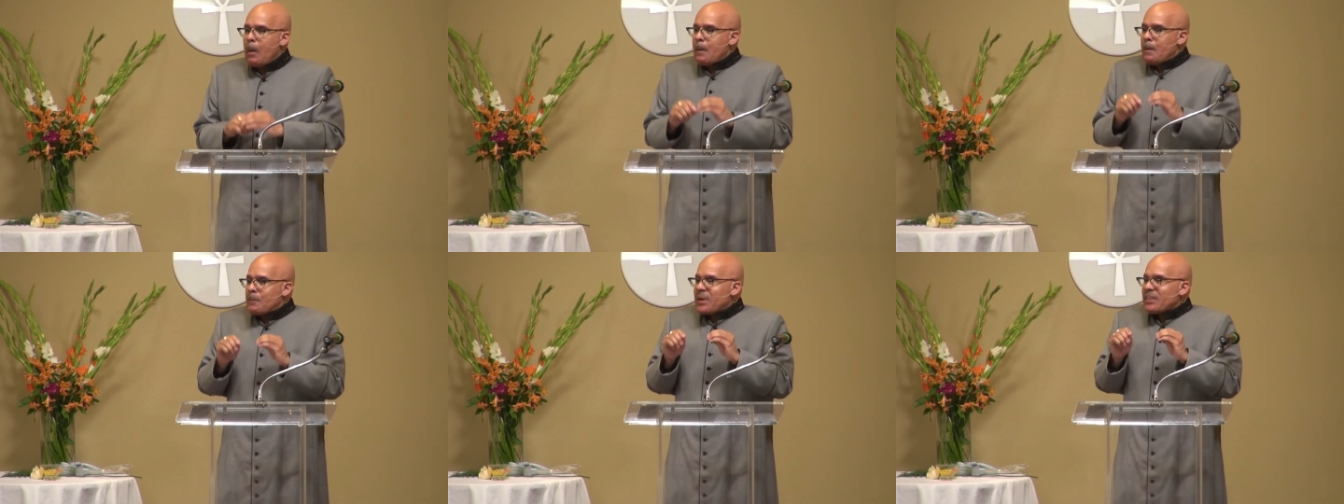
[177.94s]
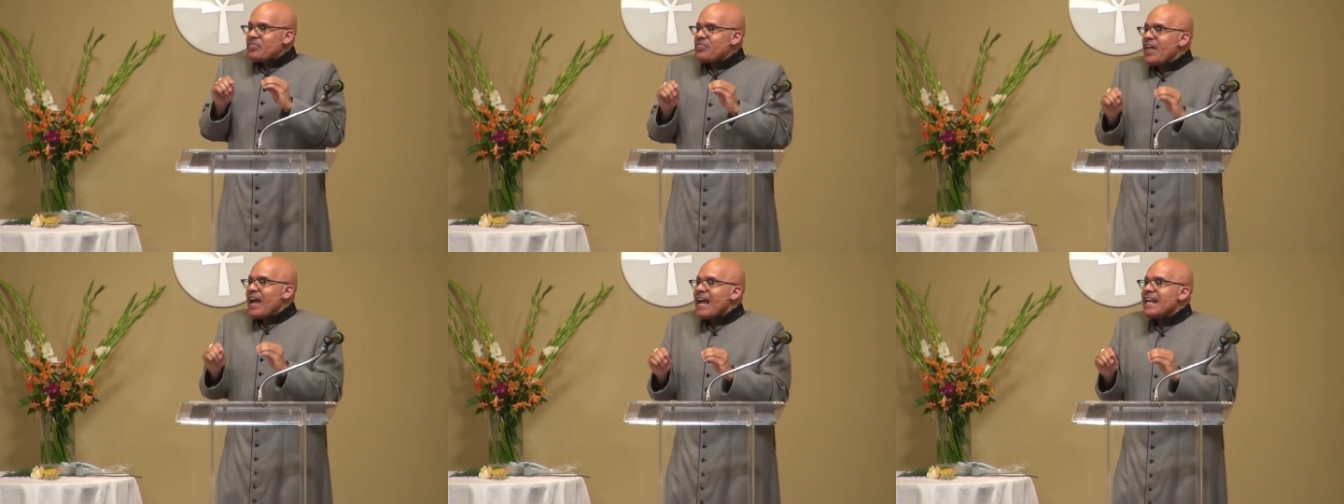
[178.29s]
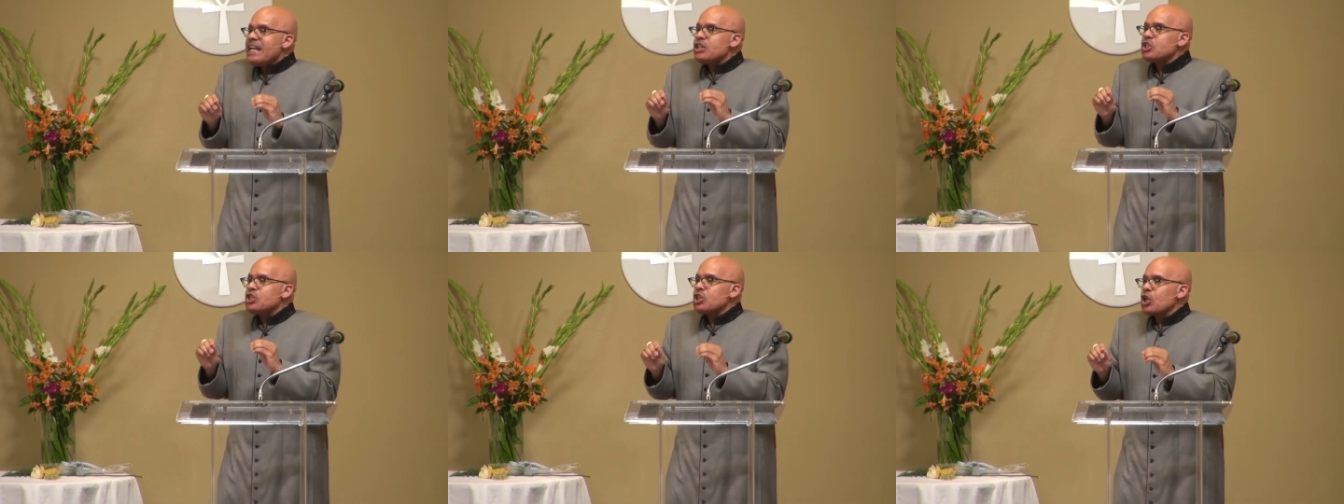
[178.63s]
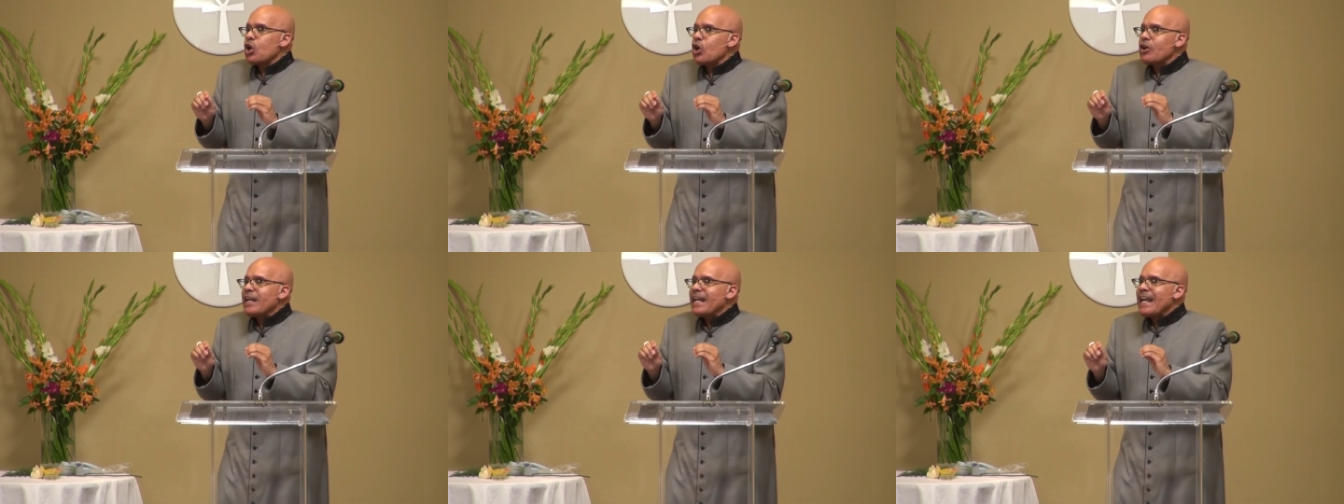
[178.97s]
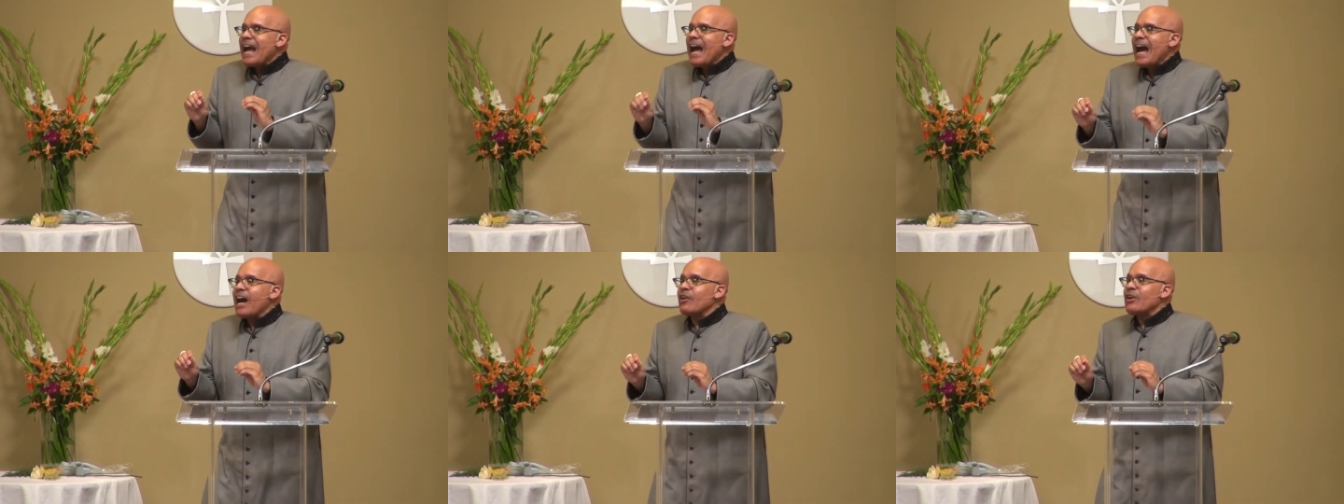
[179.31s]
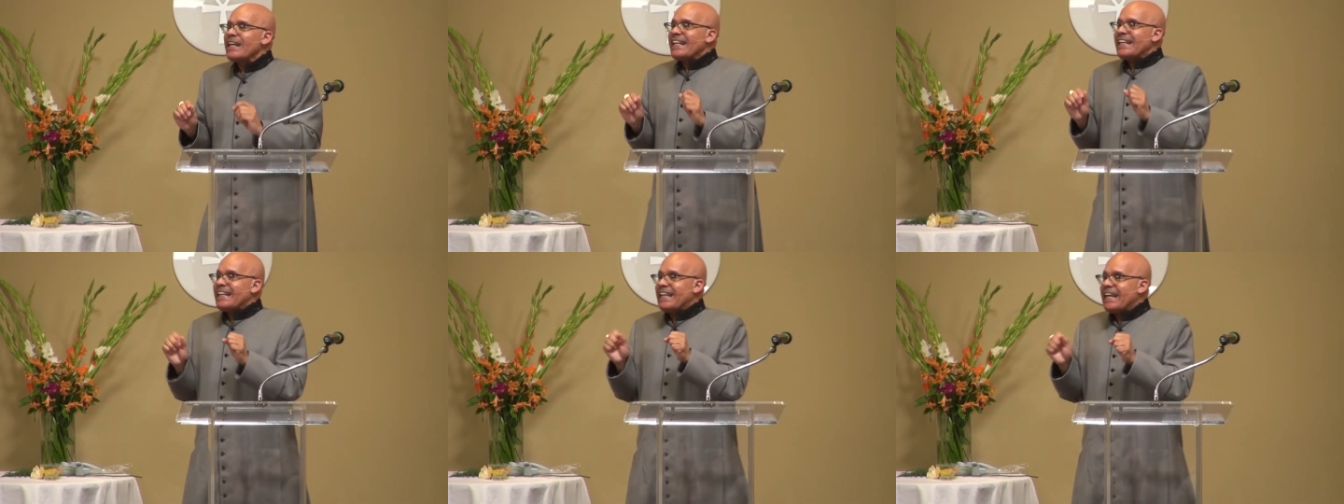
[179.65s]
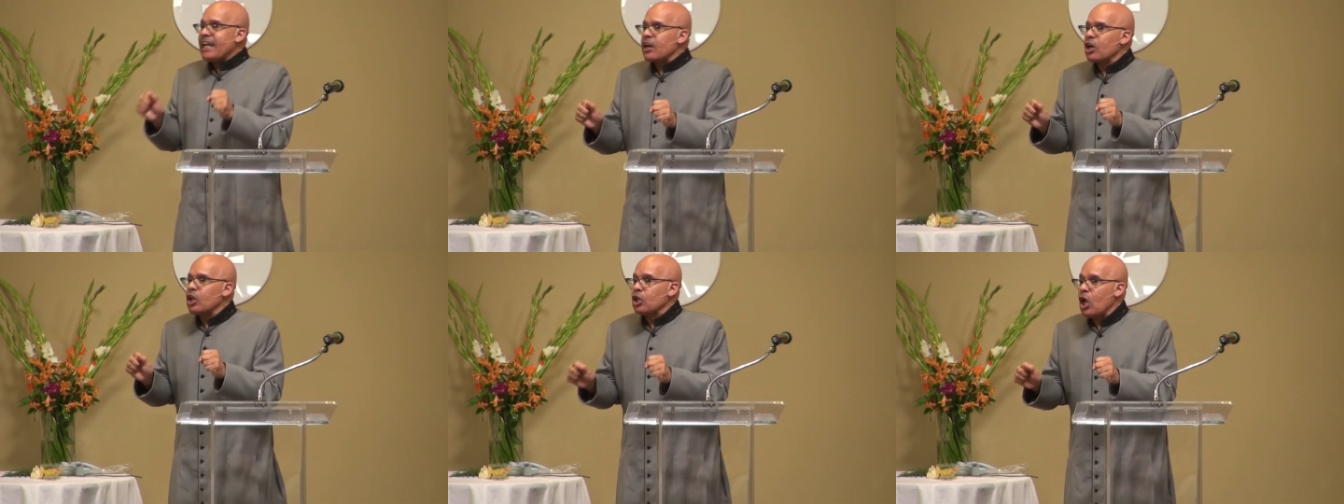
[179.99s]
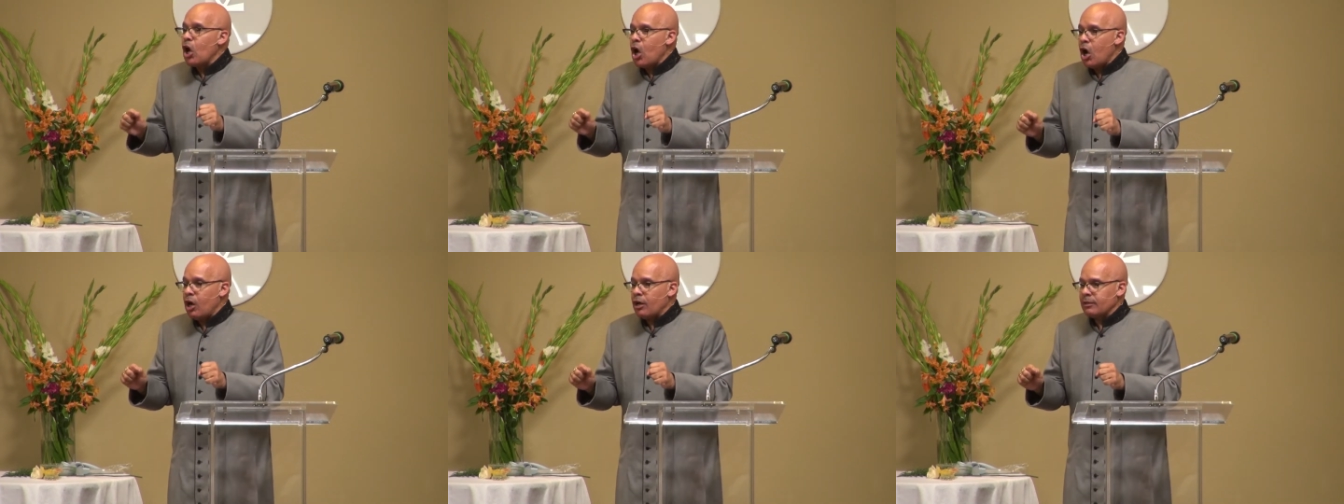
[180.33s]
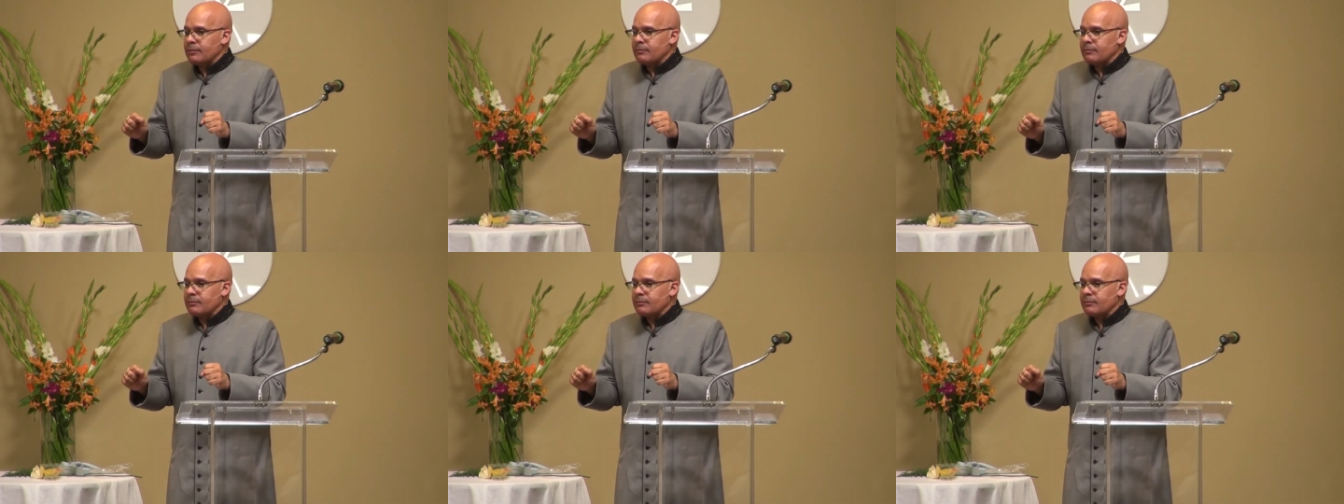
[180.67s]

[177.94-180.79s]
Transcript: But that is learning how to get along.